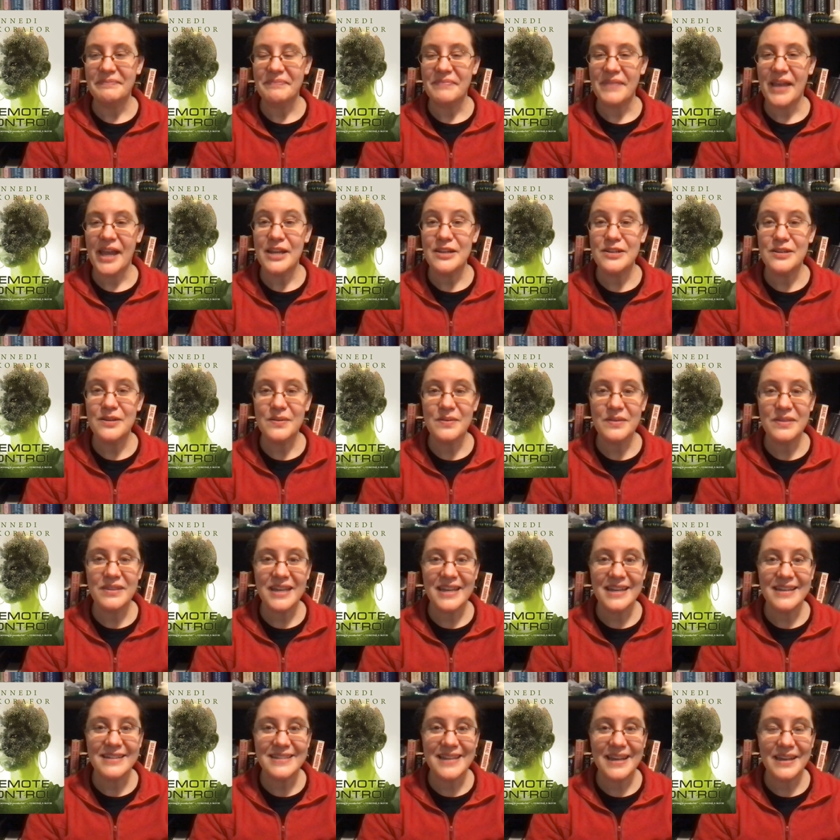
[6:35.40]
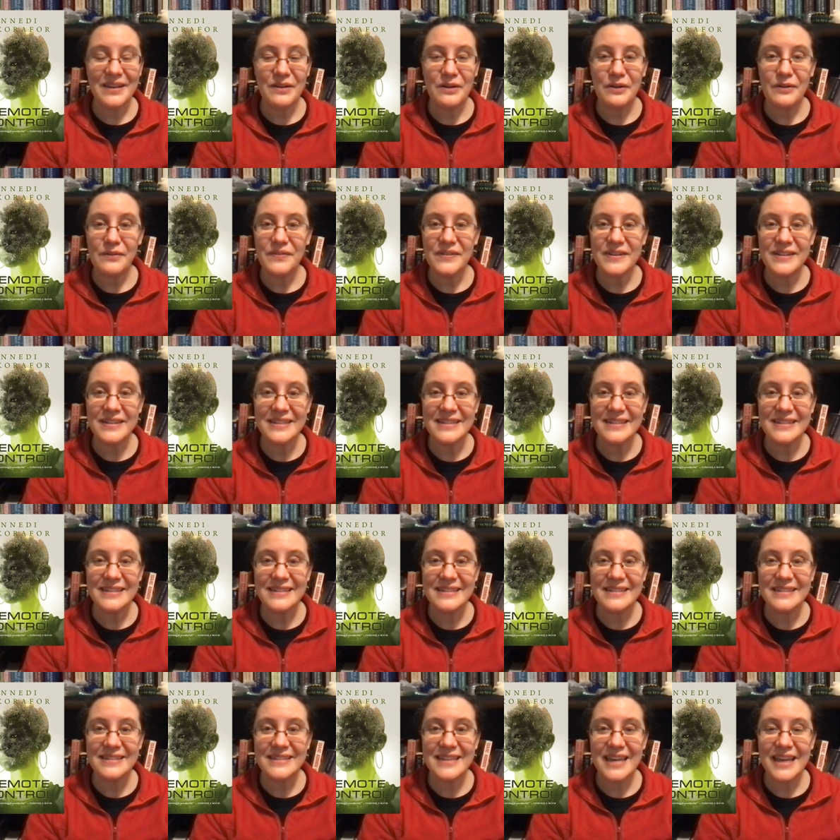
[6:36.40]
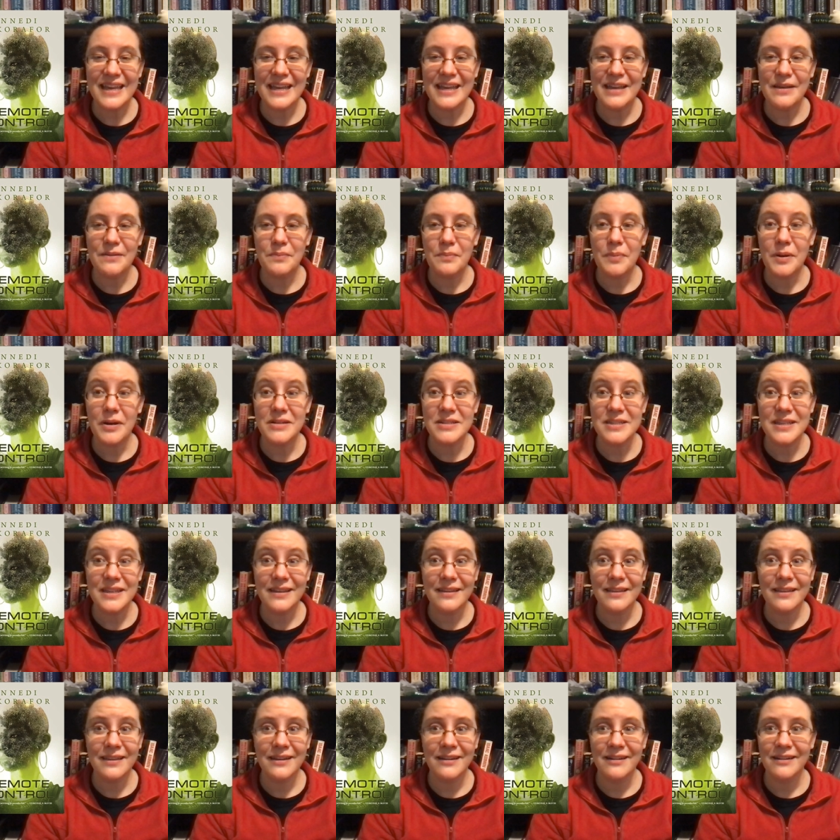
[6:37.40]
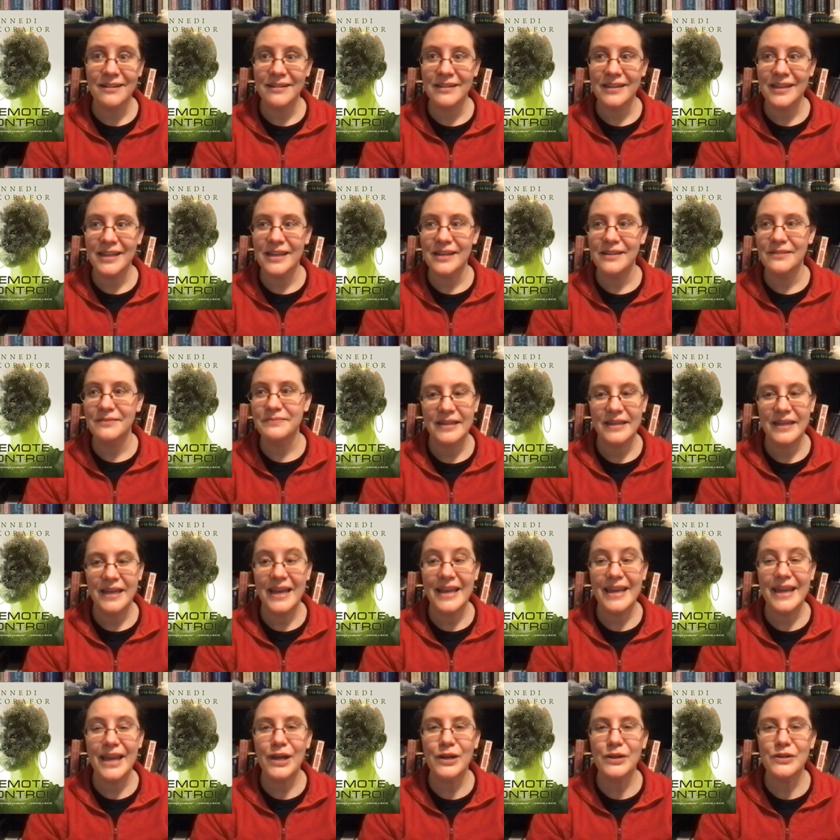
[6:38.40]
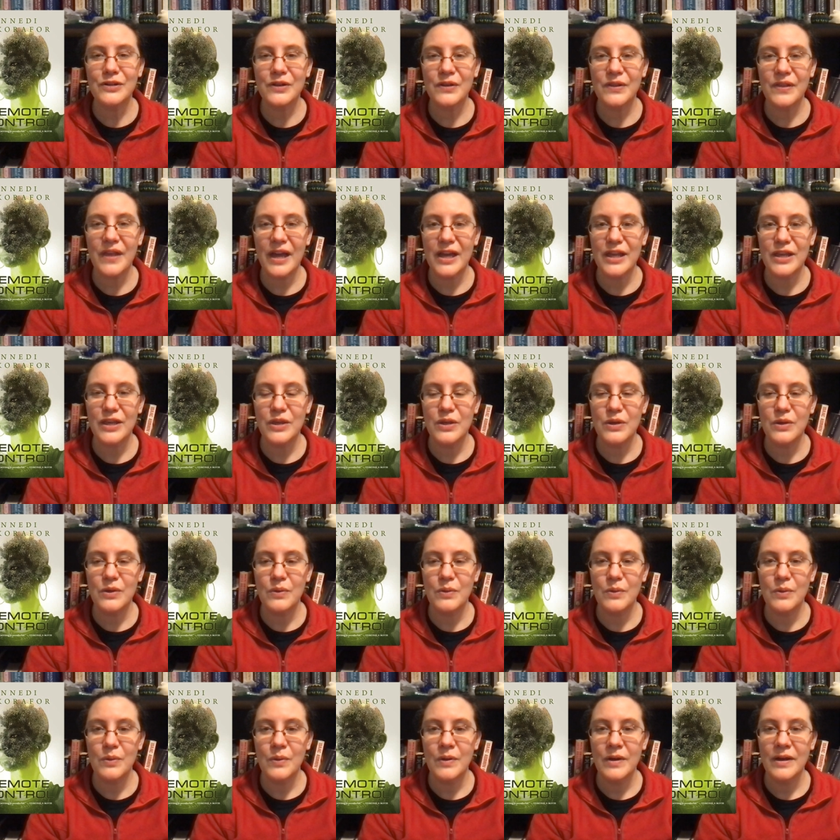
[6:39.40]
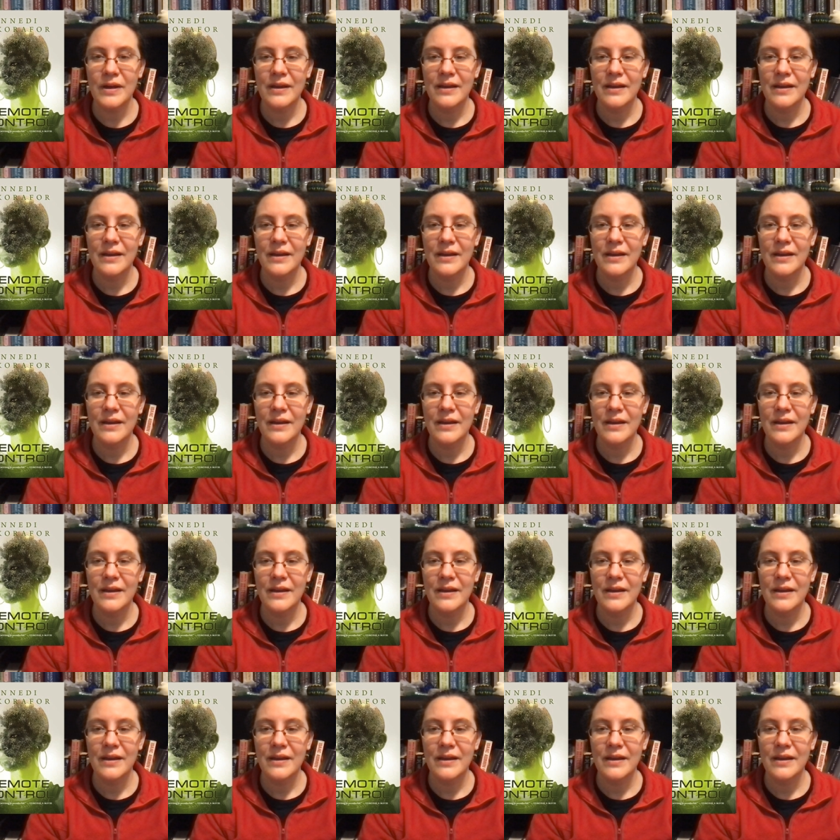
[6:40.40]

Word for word: I don't think Sankofa is a particularly a character that you